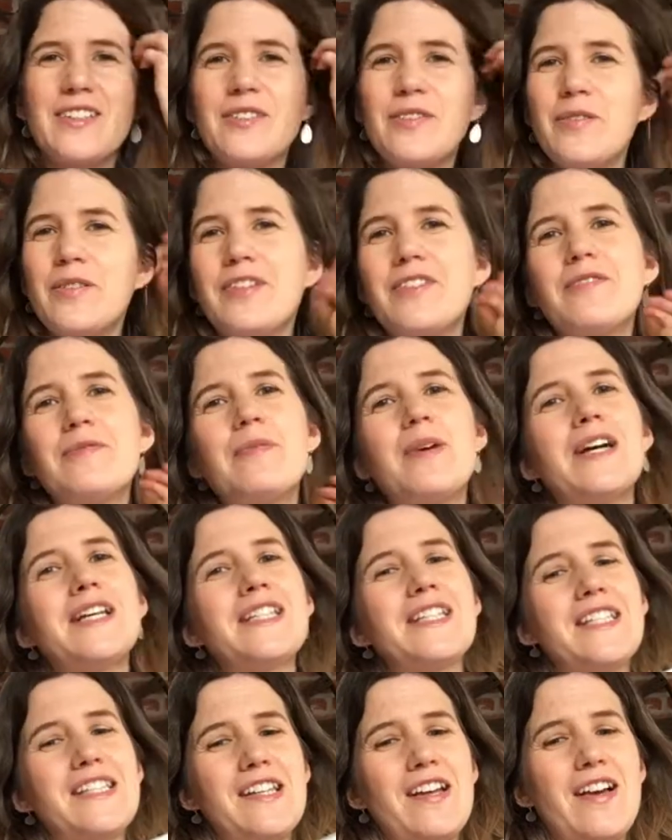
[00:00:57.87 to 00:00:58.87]
one of my
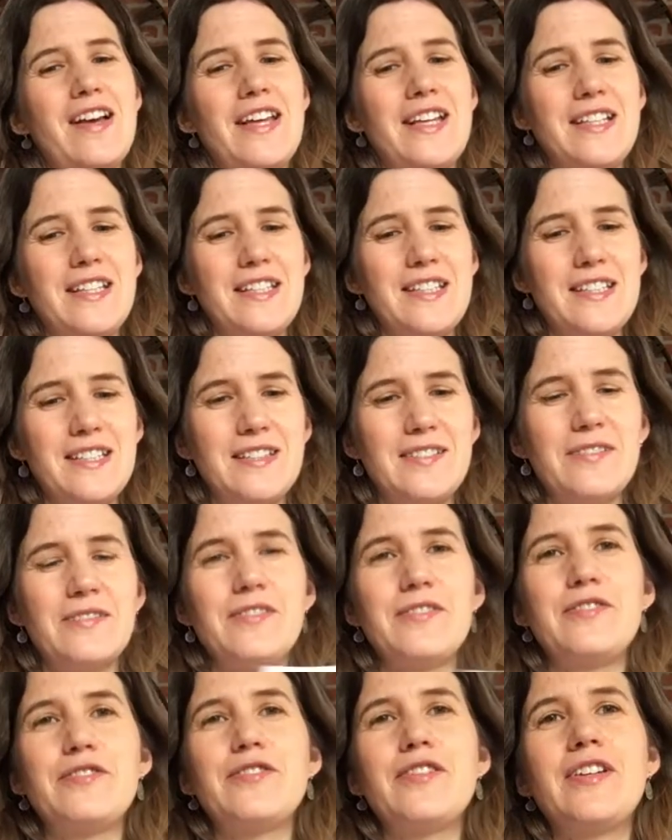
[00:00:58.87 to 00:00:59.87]
designs
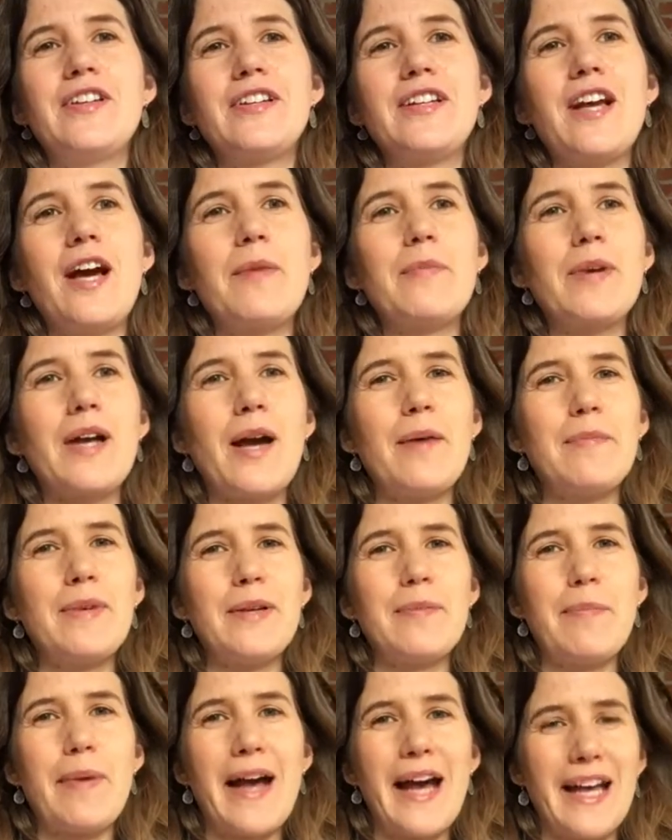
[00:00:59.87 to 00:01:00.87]
for an
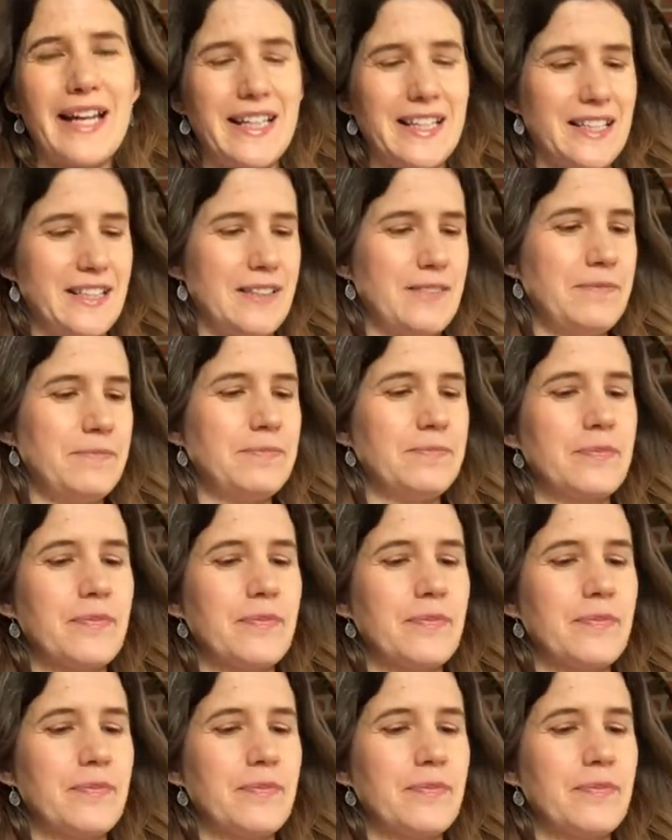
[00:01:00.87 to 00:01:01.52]
upcoming pattern,